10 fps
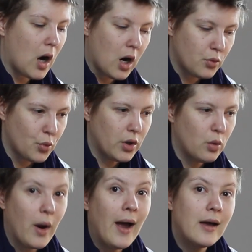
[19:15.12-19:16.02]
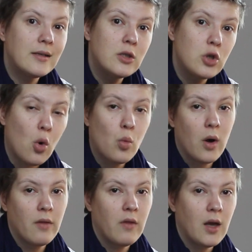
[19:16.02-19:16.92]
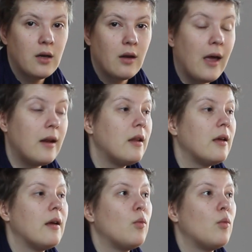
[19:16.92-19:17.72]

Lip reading: artwork where I don't want that and